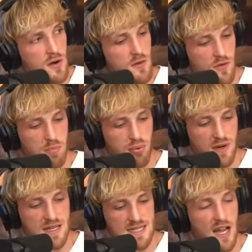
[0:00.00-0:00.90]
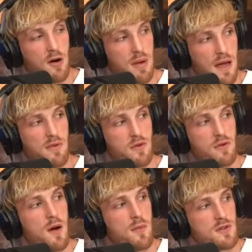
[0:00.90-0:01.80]
for pre-sale pay-per-view
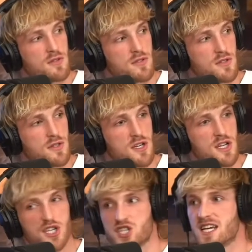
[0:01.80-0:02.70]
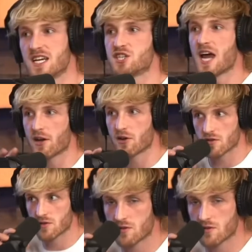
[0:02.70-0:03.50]
numbers. Shattered.